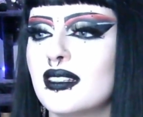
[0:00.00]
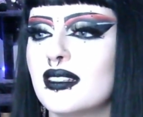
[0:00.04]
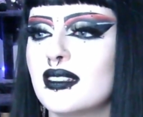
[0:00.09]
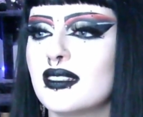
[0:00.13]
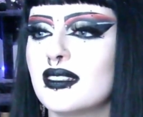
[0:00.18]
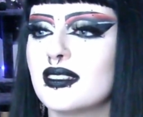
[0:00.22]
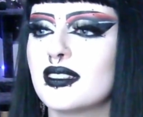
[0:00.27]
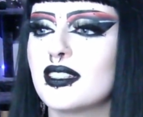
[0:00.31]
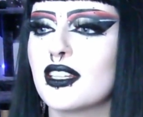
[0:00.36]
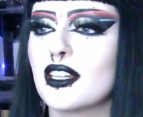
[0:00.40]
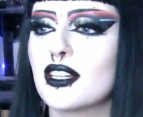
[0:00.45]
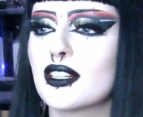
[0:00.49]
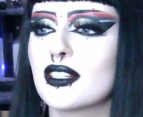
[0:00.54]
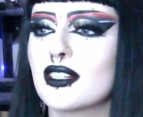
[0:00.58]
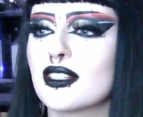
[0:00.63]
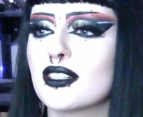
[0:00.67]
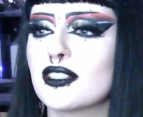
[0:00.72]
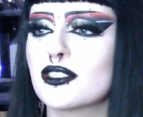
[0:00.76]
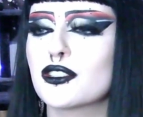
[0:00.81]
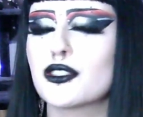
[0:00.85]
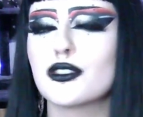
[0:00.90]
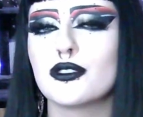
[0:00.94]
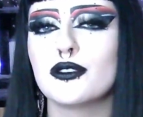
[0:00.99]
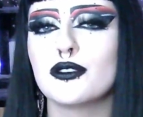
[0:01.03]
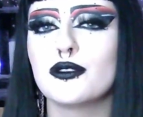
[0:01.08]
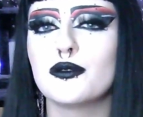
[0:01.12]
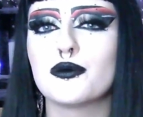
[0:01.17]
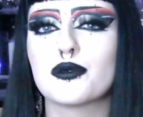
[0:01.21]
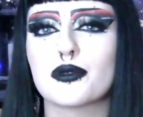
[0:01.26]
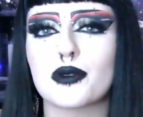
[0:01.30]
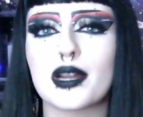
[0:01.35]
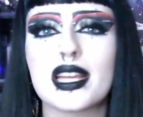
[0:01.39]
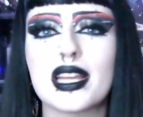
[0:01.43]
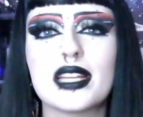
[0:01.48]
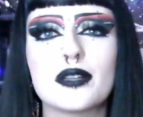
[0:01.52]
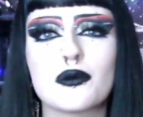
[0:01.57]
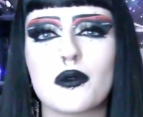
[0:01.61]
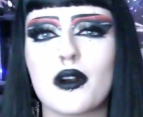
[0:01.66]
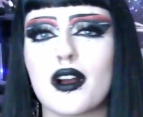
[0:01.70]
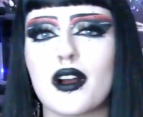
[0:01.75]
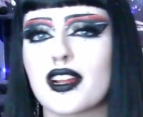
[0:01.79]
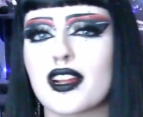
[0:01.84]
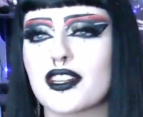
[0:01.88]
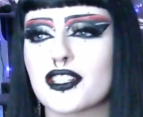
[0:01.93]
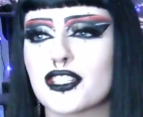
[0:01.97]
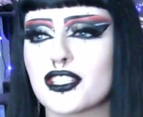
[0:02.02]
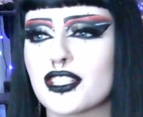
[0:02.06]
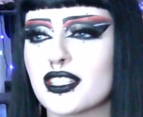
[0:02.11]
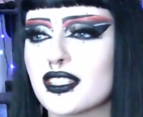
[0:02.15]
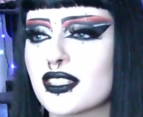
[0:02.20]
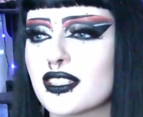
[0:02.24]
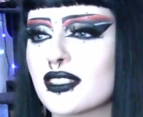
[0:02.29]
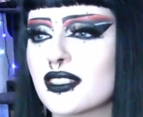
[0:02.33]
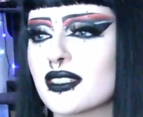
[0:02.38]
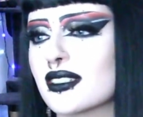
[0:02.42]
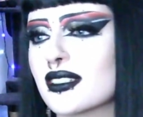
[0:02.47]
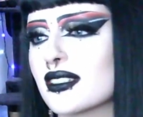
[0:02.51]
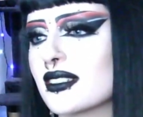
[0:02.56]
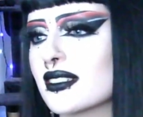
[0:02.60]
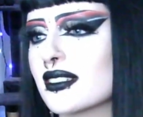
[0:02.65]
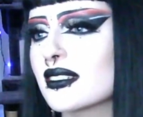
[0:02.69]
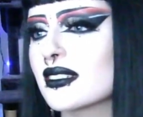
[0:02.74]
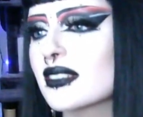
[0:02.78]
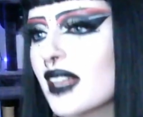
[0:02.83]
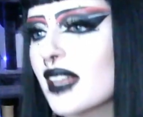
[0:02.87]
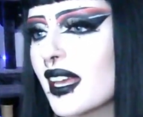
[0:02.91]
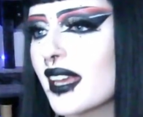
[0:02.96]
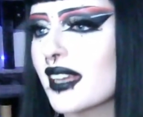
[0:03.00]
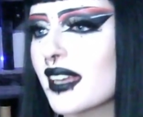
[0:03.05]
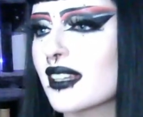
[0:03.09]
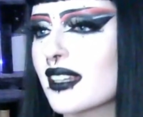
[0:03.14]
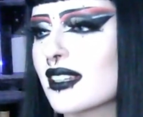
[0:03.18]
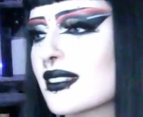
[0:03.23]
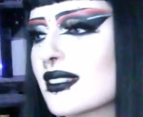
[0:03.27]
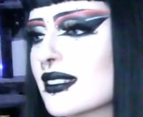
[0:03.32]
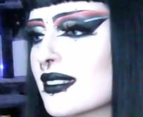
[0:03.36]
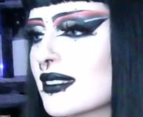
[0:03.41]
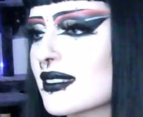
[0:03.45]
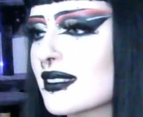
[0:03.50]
they're too brainwashed in their, like,